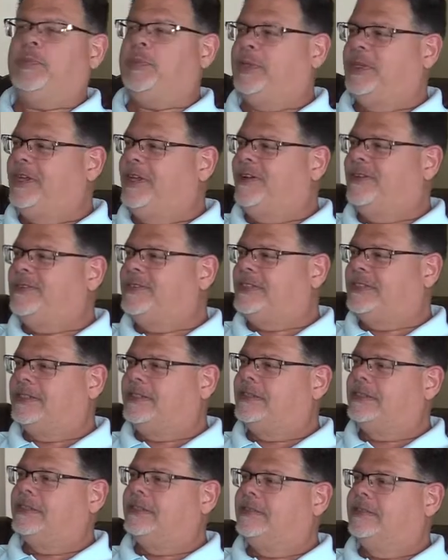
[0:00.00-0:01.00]
You know, it was
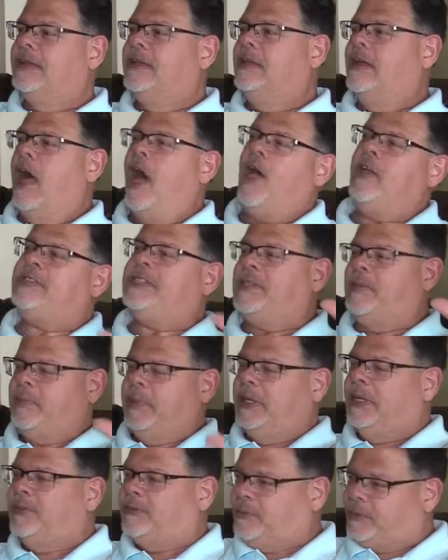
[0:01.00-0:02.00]
just awesome
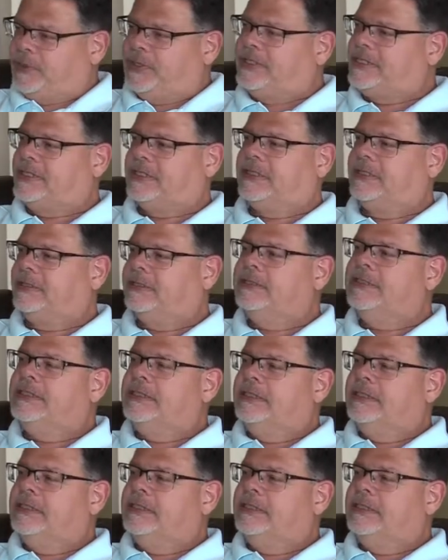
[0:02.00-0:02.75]
entrance. And